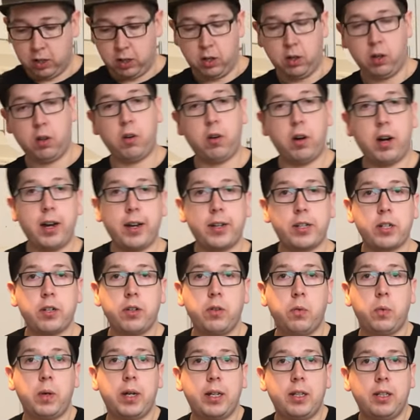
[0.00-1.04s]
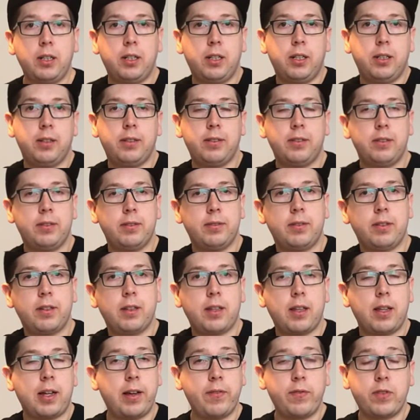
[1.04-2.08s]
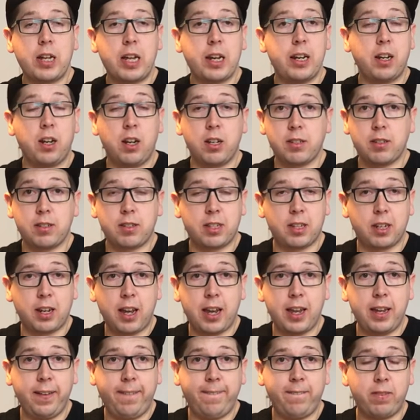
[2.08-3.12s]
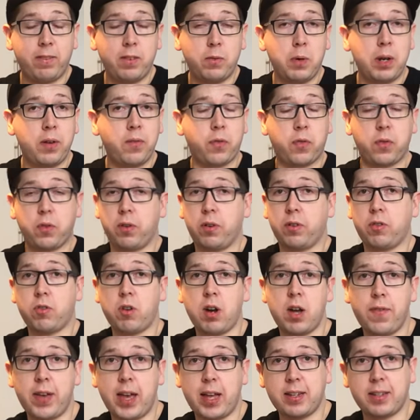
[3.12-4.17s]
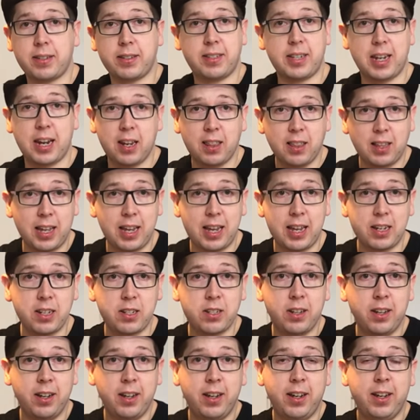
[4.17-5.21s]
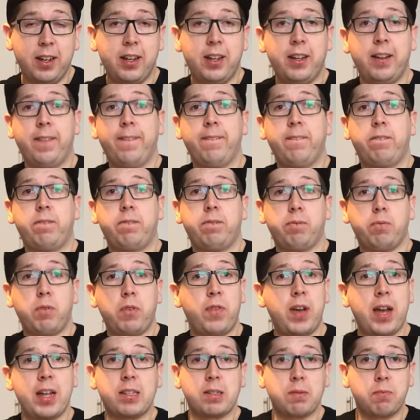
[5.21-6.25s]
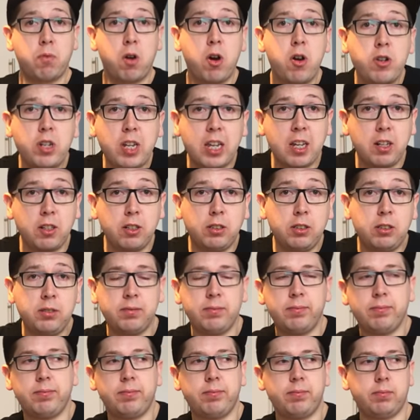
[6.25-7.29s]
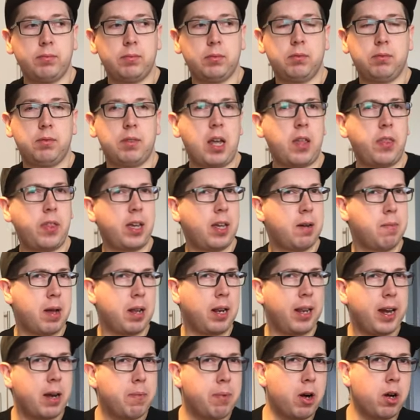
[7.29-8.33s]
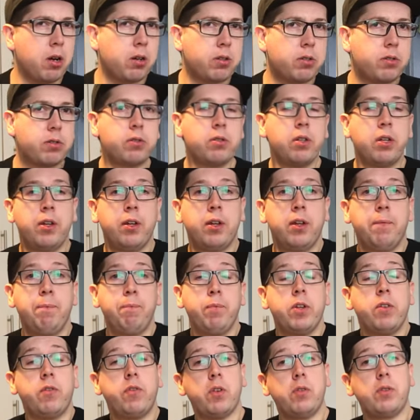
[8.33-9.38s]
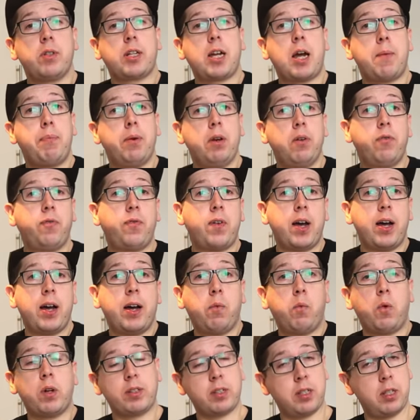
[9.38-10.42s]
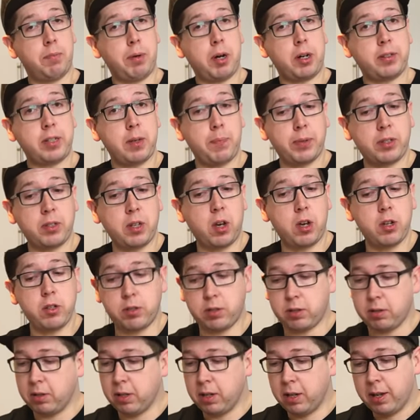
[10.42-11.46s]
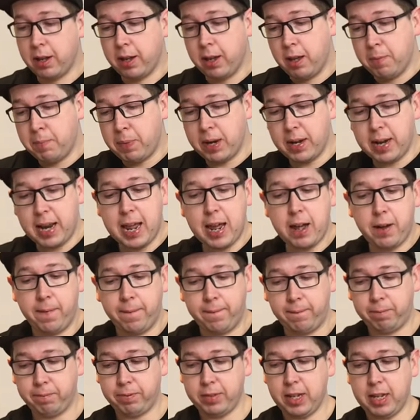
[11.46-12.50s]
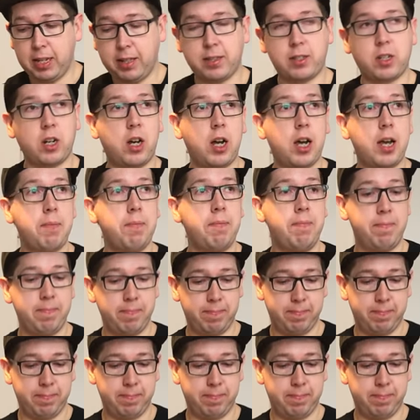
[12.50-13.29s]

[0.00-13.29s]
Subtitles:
All right, well, I've done lots today. Went for a drive out to Southland. We found some roadkill. Nothing in my letterbox. Filmed a couple of What's in the Box episodes. But now it's time